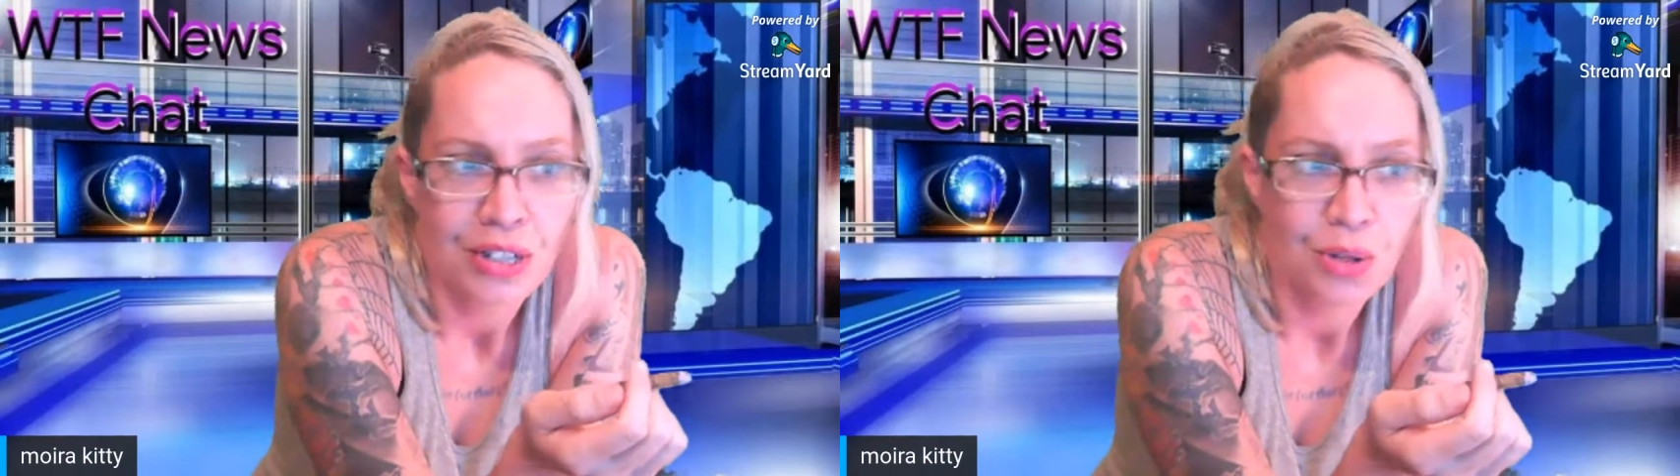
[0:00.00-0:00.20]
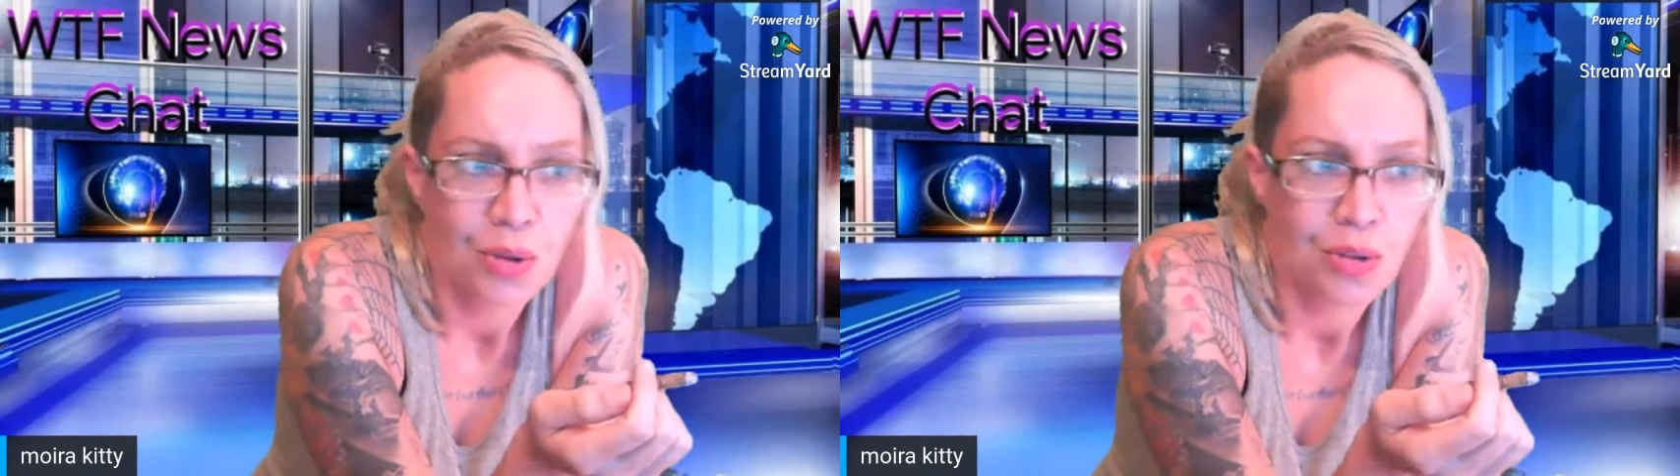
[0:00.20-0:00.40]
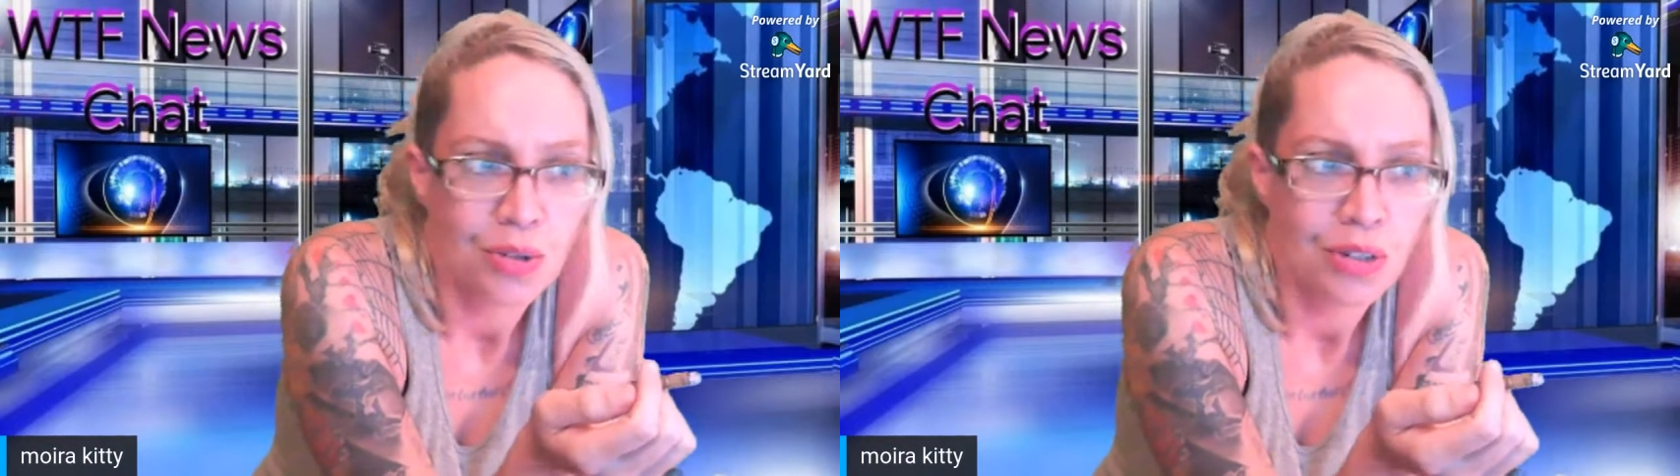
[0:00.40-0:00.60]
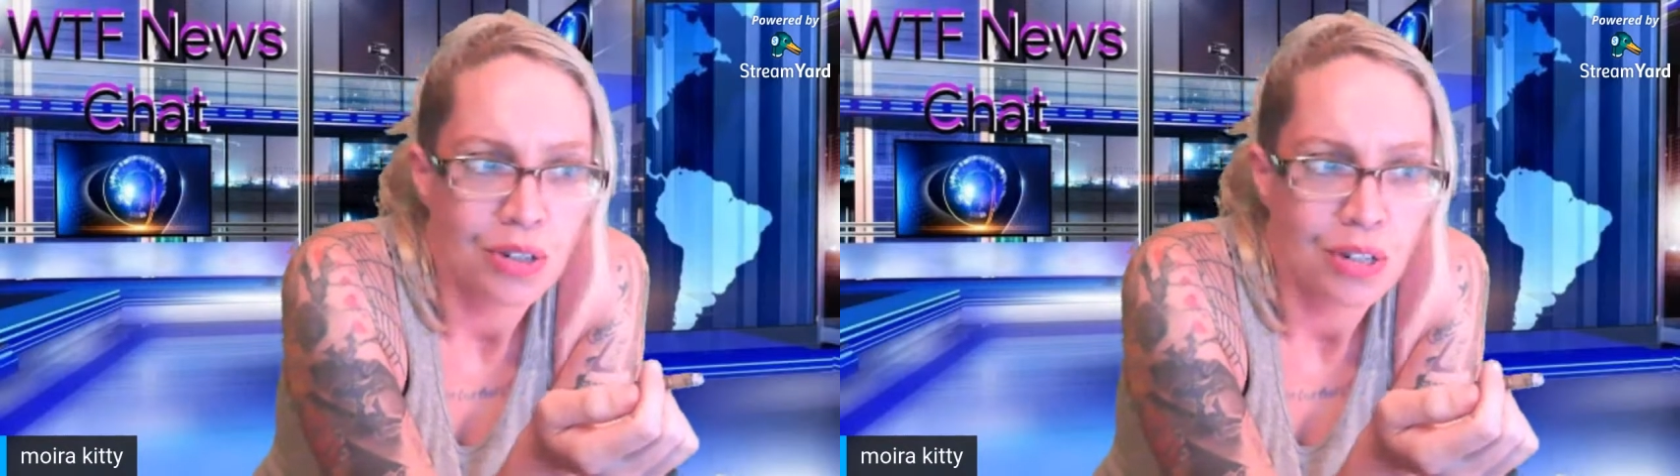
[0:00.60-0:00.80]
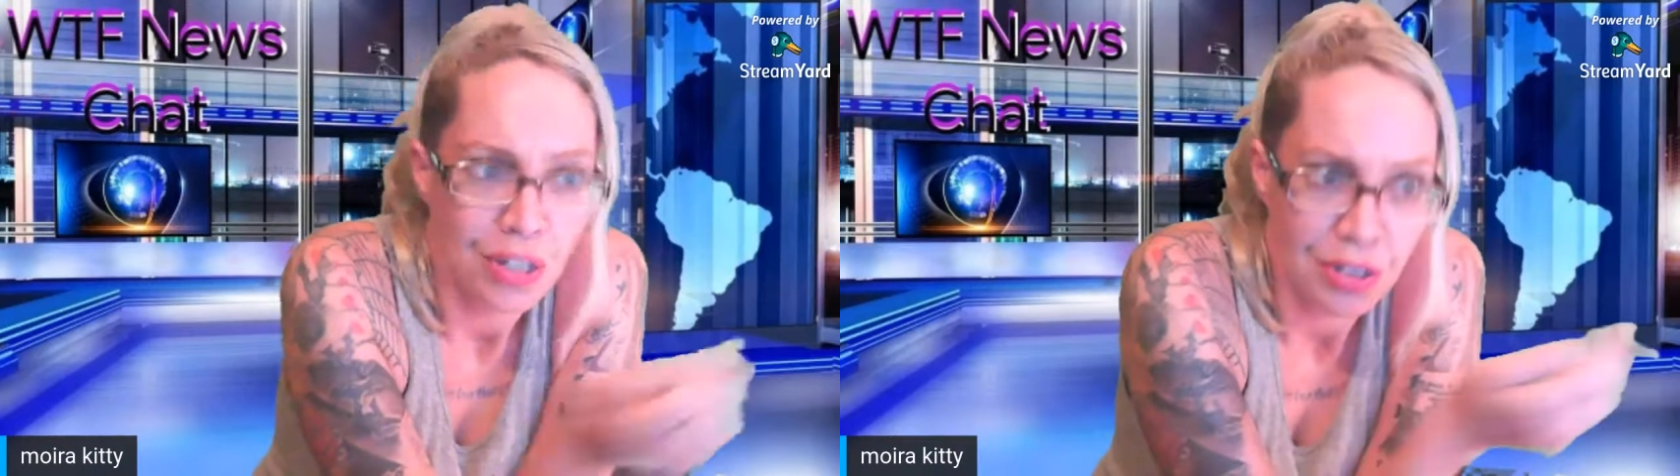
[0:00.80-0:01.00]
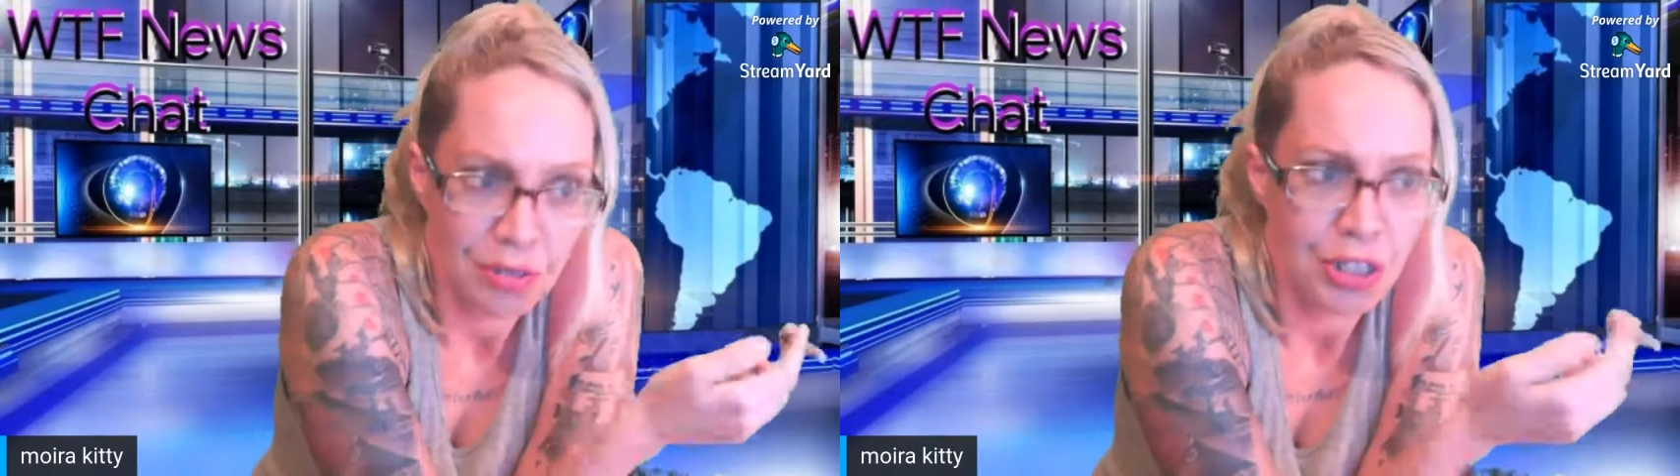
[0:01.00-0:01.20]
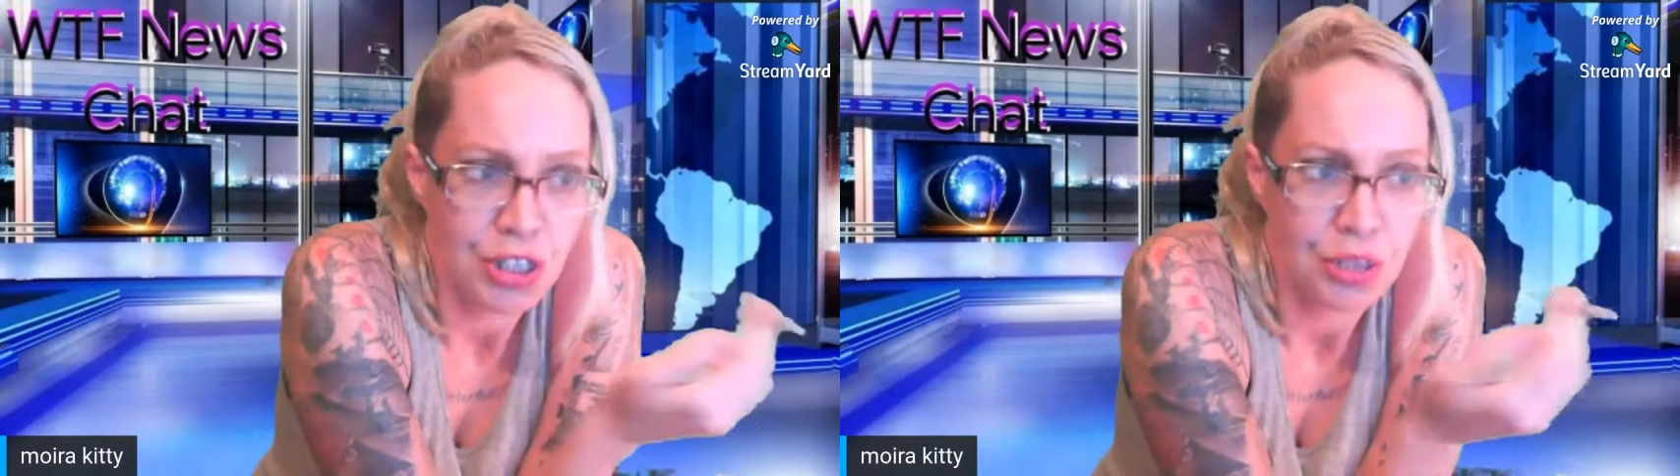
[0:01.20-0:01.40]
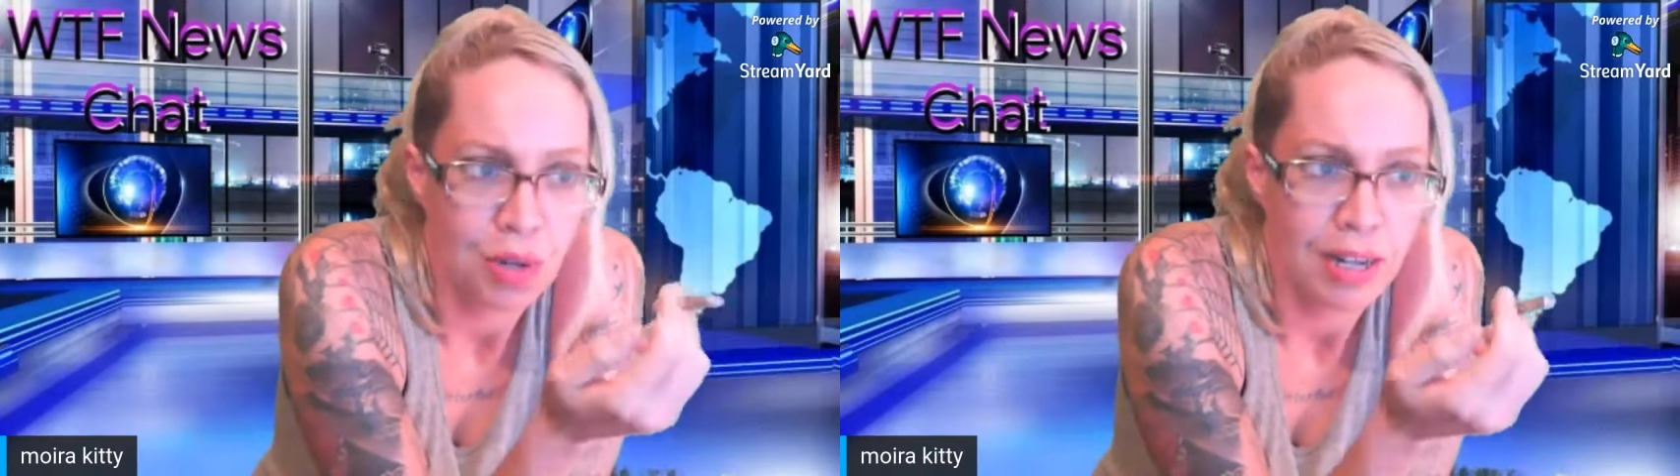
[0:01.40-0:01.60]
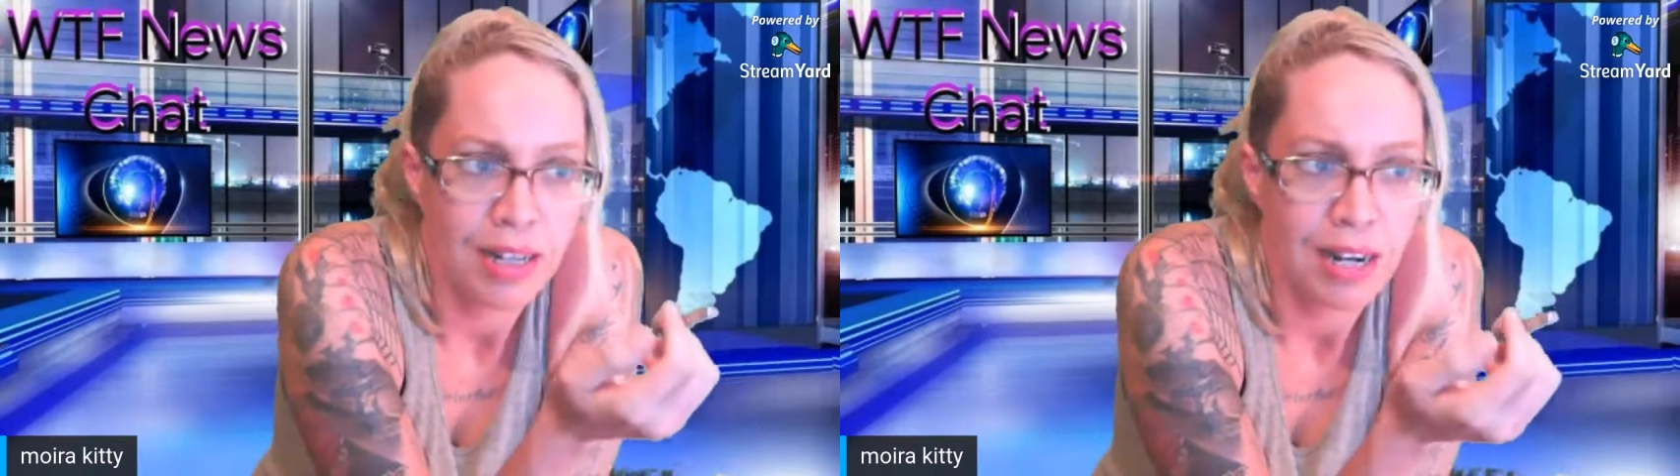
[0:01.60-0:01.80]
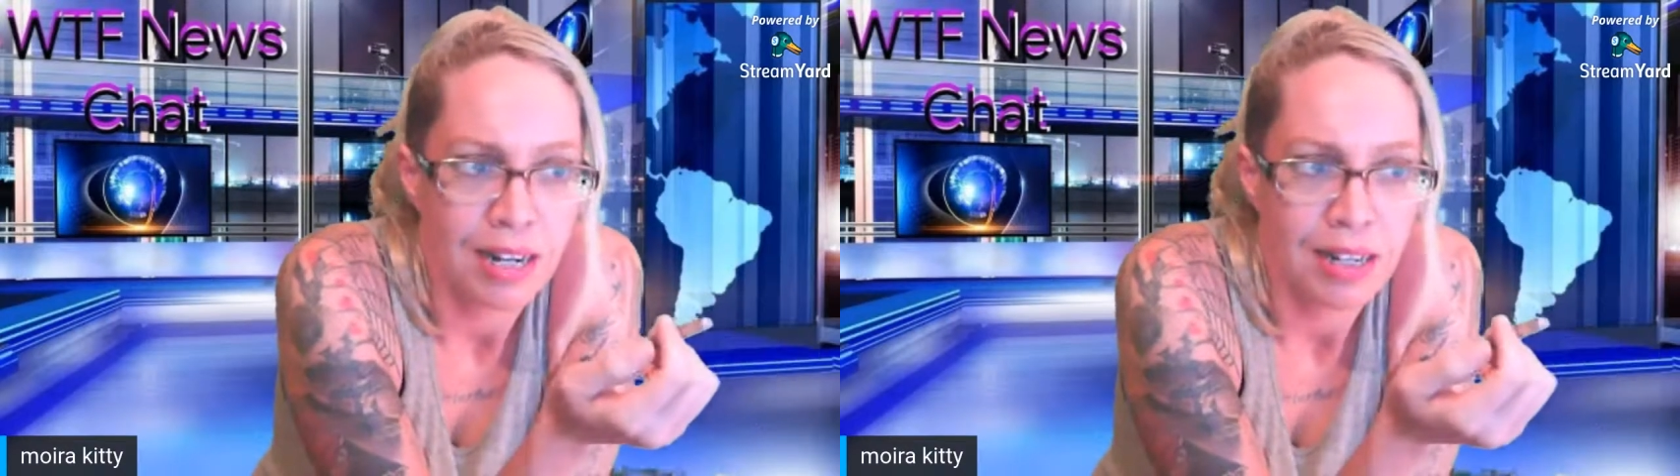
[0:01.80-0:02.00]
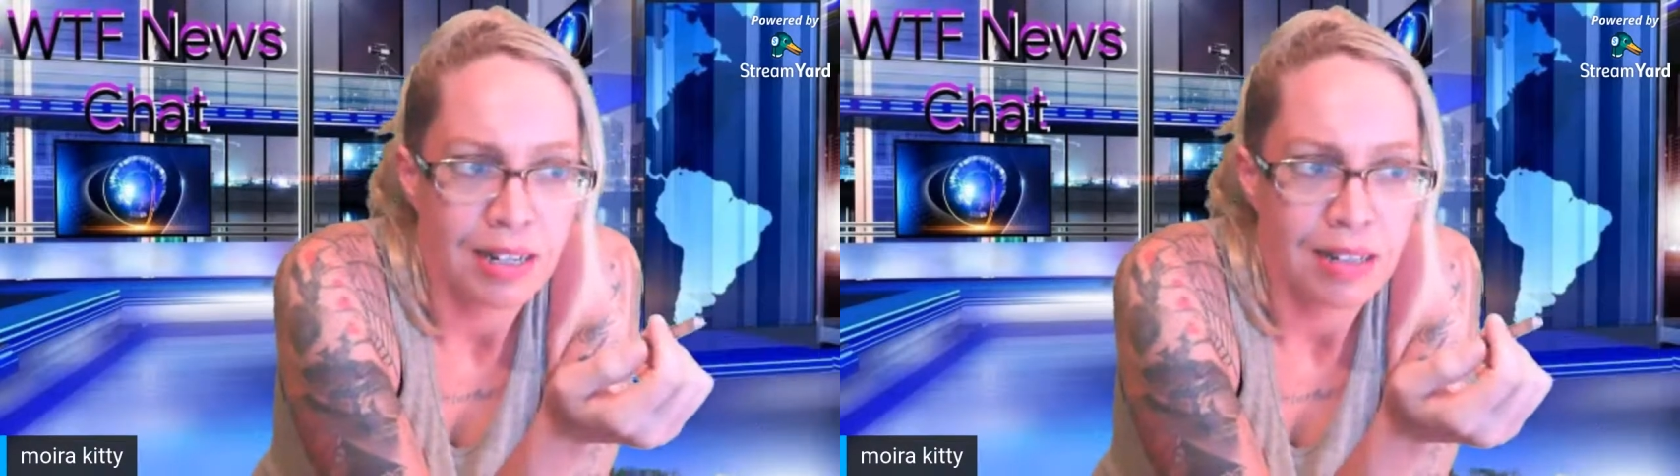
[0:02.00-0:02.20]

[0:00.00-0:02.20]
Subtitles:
or another rich white guy